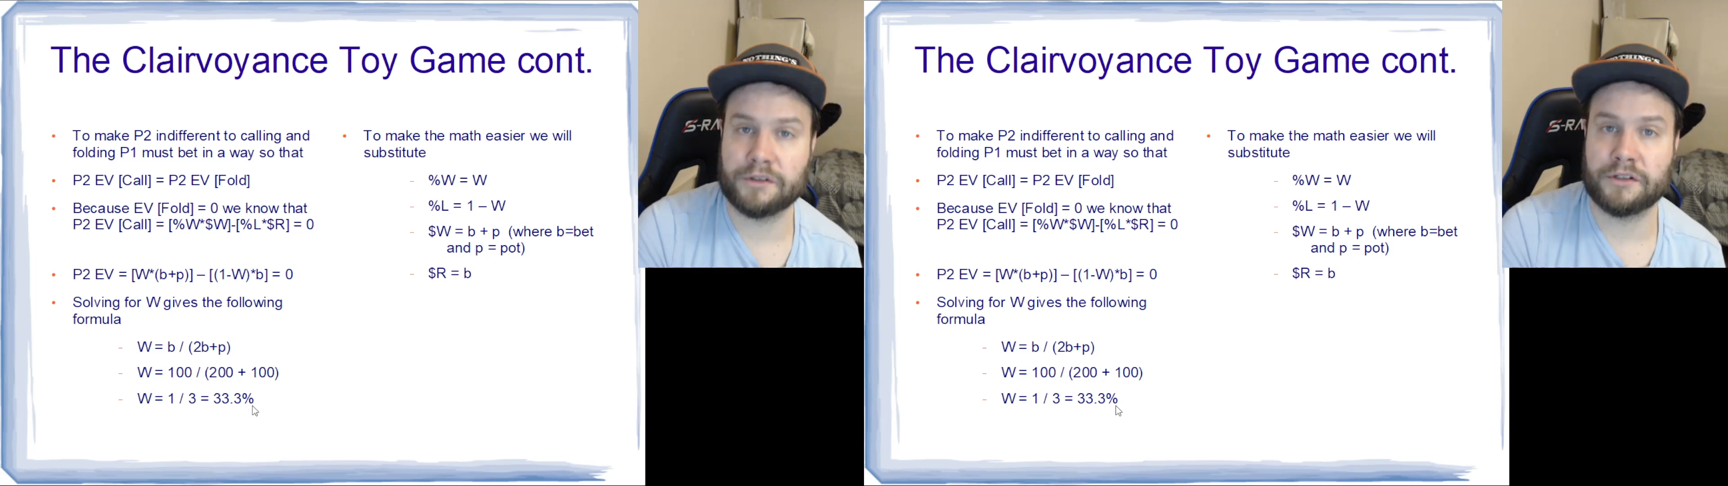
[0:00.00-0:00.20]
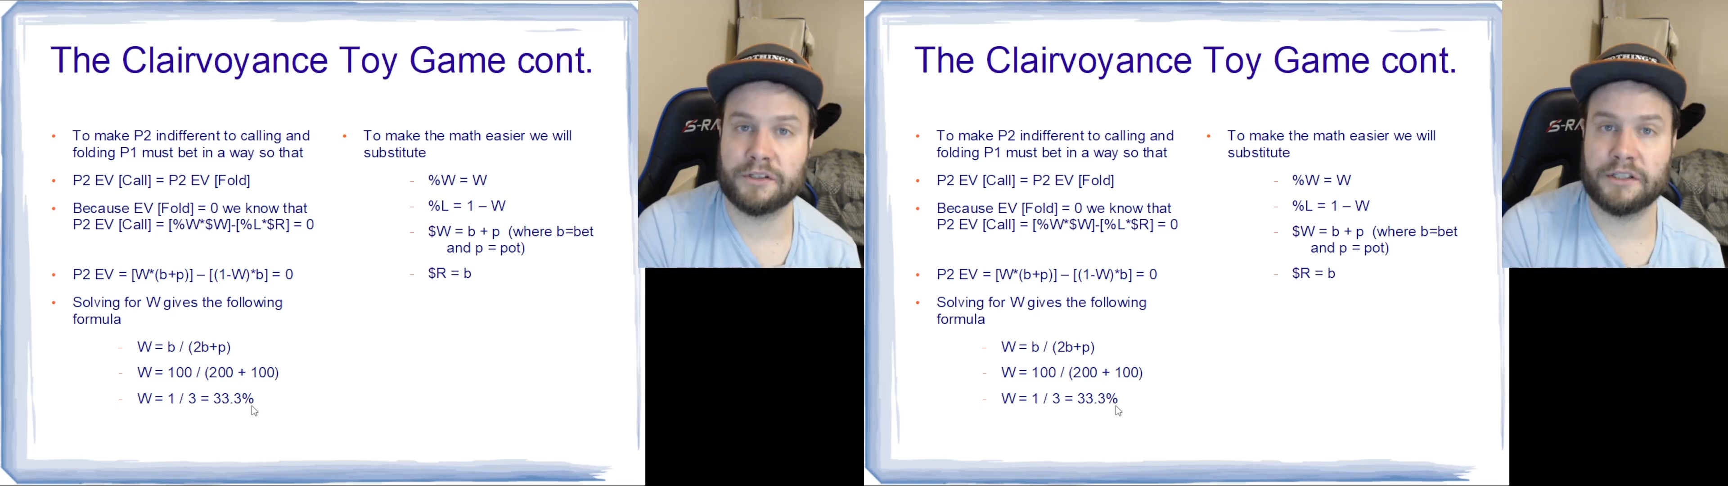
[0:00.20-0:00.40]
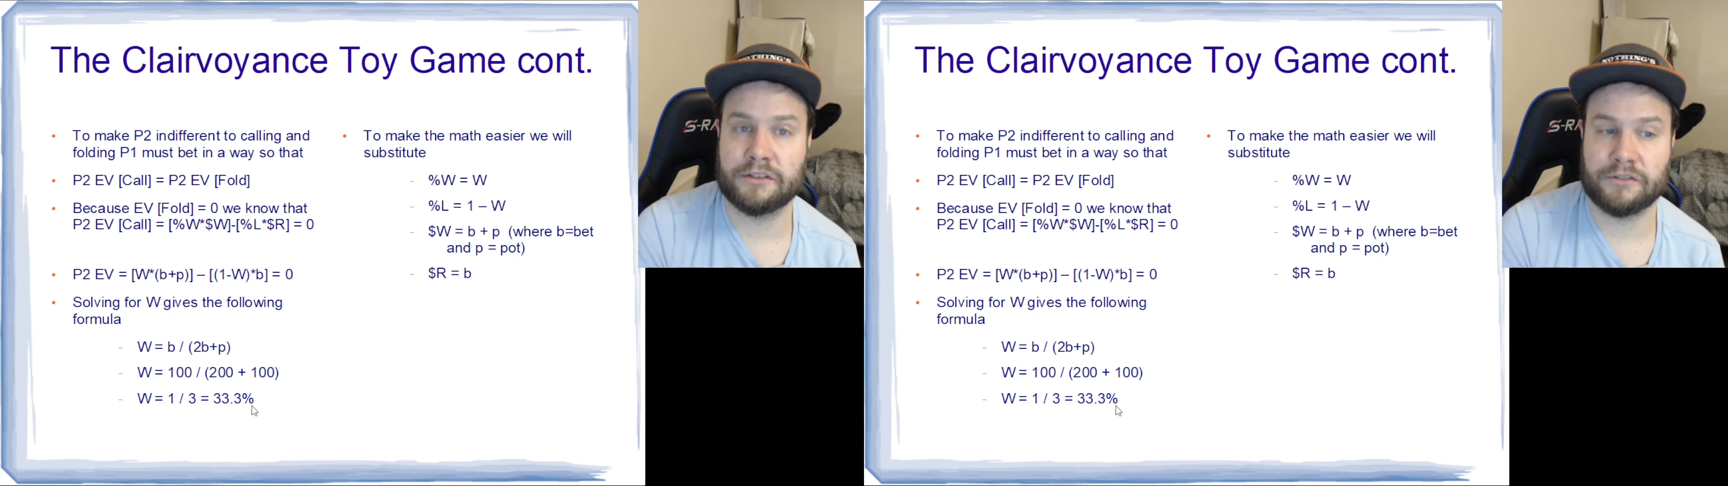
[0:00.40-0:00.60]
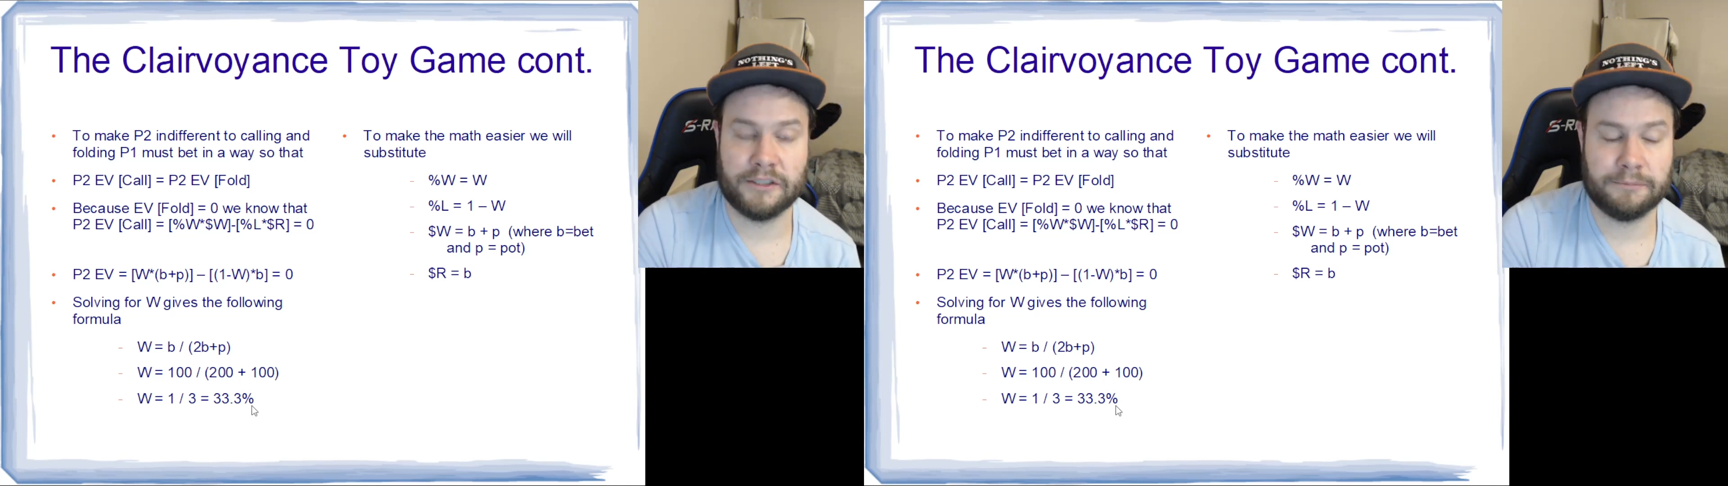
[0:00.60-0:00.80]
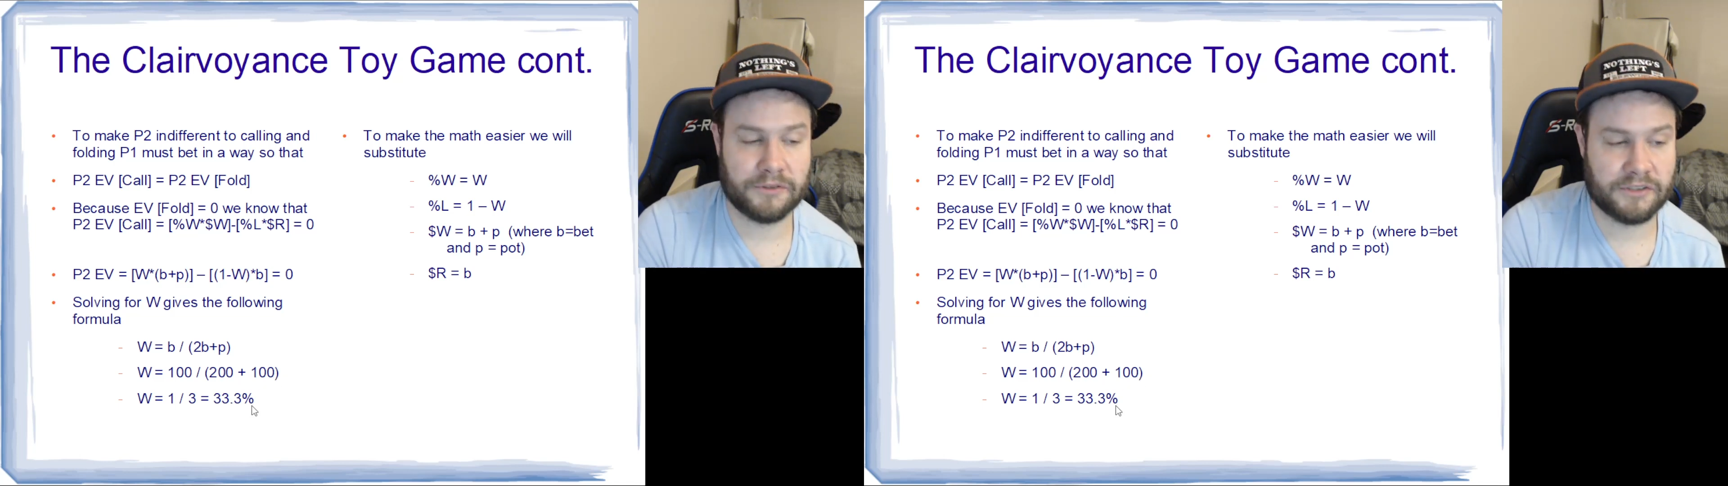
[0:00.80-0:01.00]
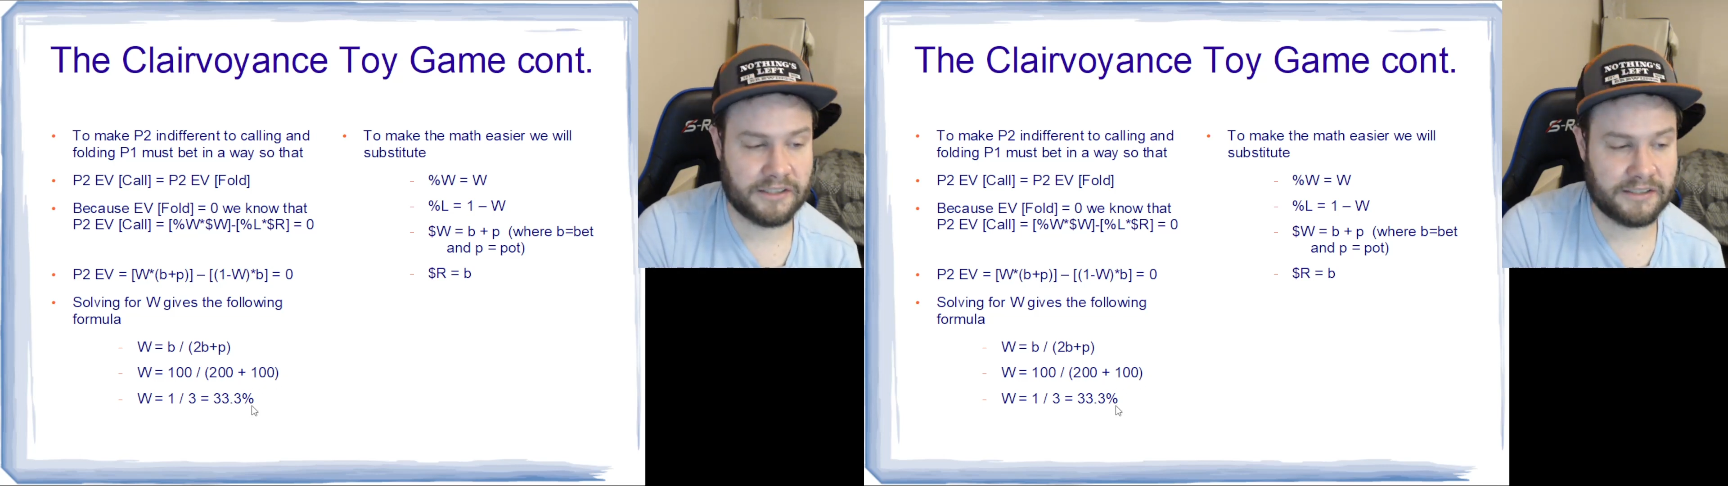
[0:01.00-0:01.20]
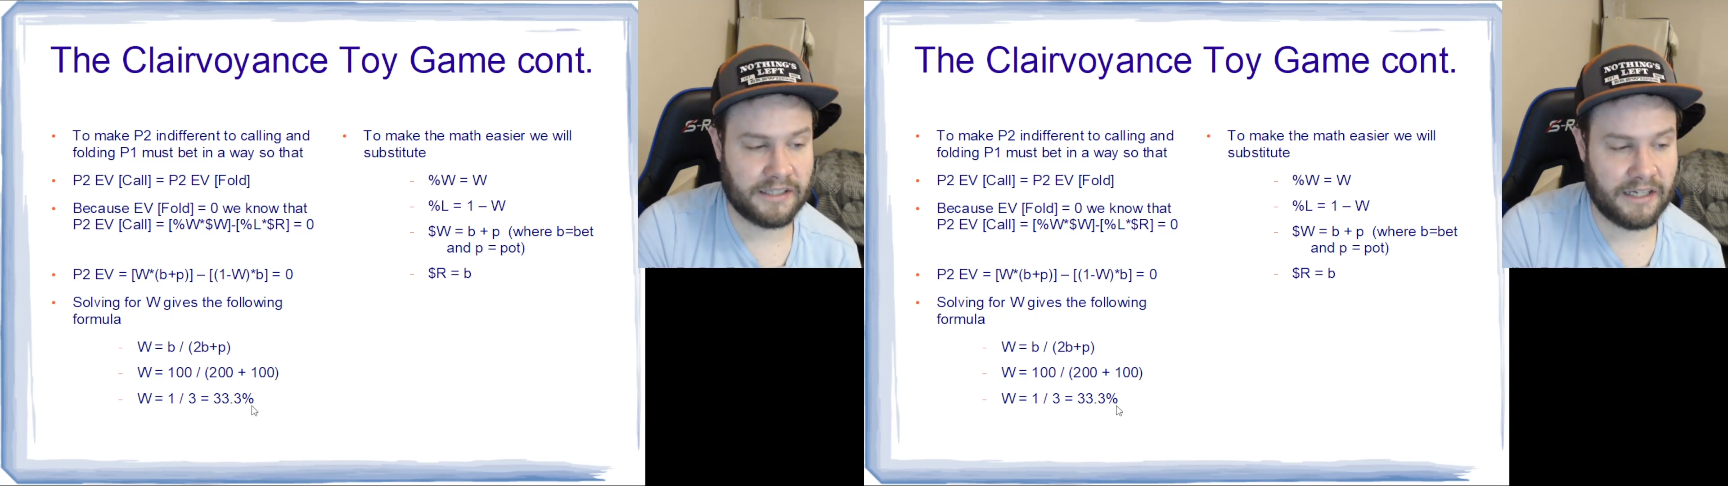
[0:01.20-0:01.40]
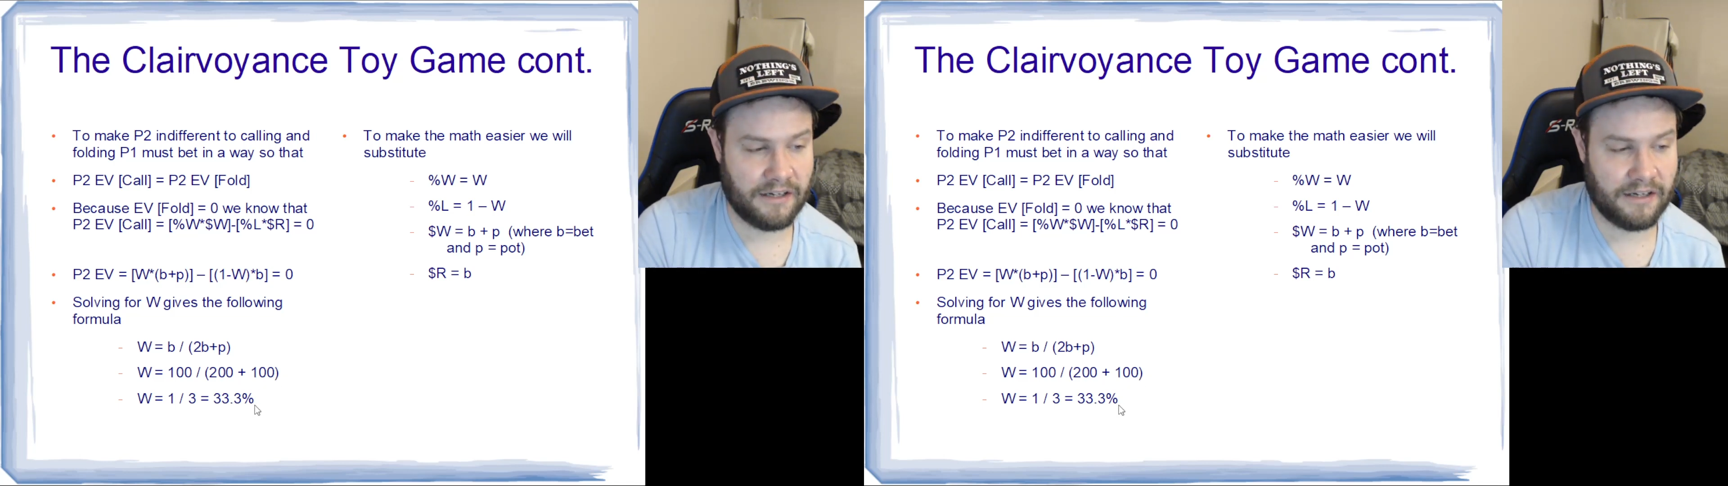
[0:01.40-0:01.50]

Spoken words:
33%